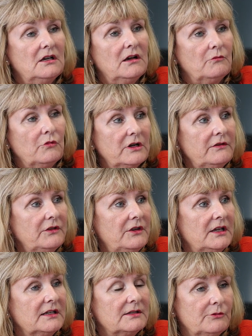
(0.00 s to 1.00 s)
And one of the
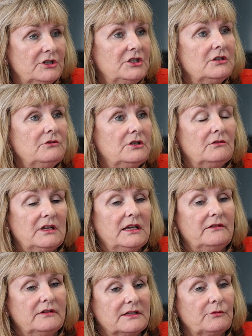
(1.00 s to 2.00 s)
things we do
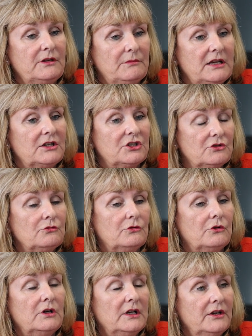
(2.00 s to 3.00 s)
here is we make
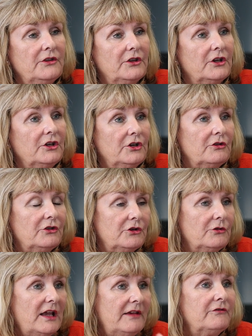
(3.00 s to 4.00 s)
sure that,
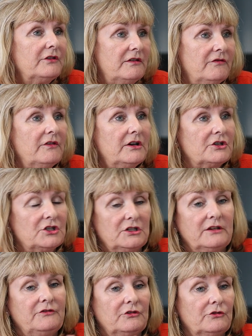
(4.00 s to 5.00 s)
through every
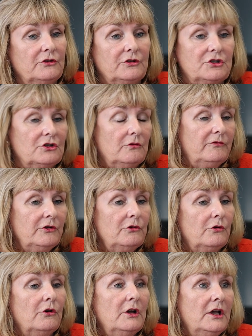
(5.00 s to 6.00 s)
function, if you're on the shop
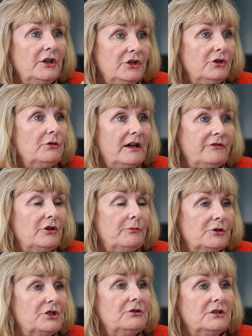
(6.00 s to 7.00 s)
floor, you have the
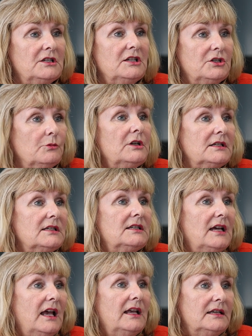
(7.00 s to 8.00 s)
opportunity to
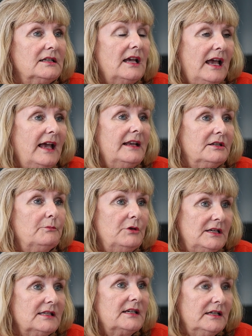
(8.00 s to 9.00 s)
understand and
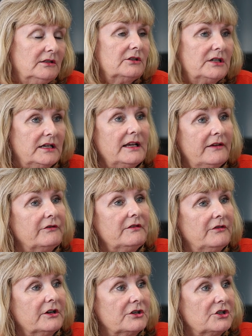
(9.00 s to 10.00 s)
be skilled in every
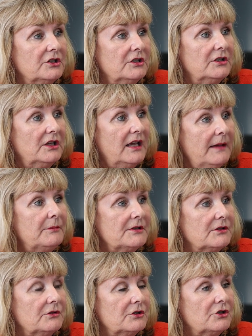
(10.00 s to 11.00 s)
function that
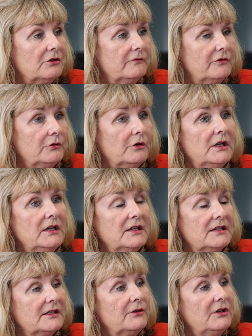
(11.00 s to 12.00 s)
happens on the shop floor.
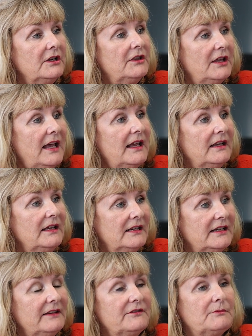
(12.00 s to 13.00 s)
So, that
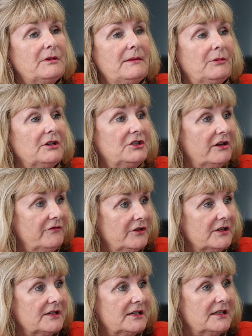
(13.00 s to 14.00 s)
gives people a
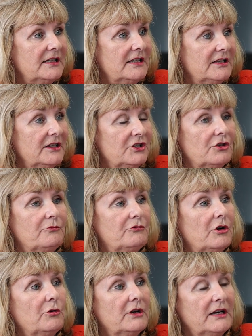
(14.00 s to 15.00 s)
diversity in their job
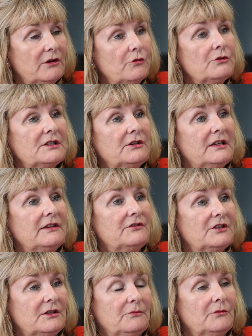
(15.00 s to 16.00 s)
role, and it also
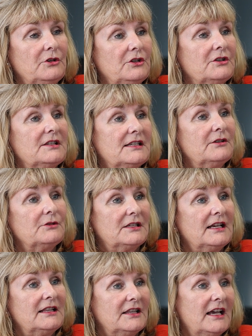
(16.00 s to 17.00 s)
gives them, the skill
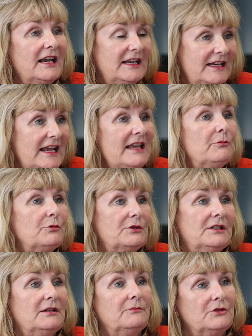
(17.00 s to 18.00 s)
set that
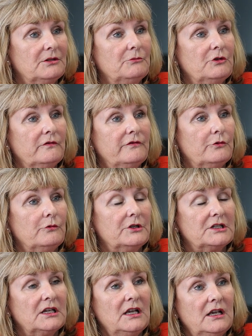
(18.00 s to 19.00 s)
enables them to move
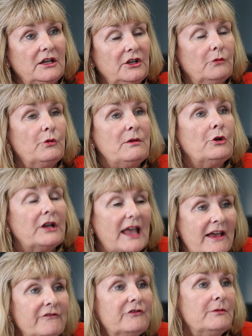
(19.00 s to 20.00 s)
forward. We want
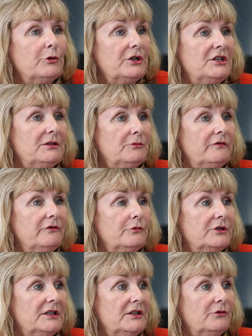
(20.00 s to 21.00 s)
everybody to move
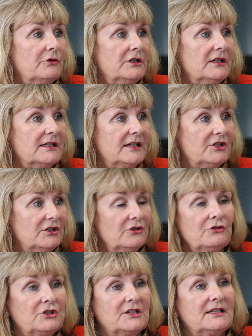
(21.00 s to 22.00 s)
forward in the organisation,
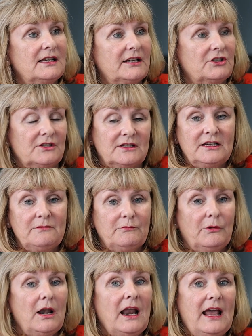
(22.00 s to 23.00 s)
not just sections. I don't
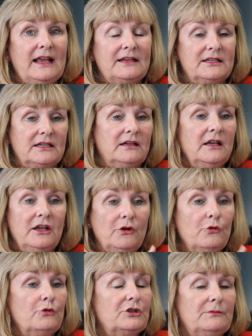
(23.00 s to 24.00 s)
plan to
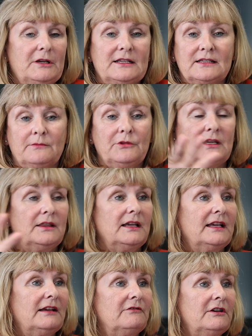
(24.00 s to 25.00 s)
automate something and
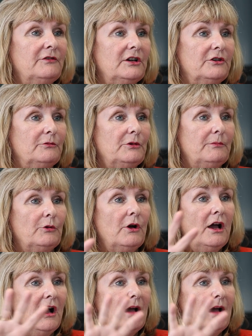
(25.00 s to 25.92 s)
then get rid of a load of people.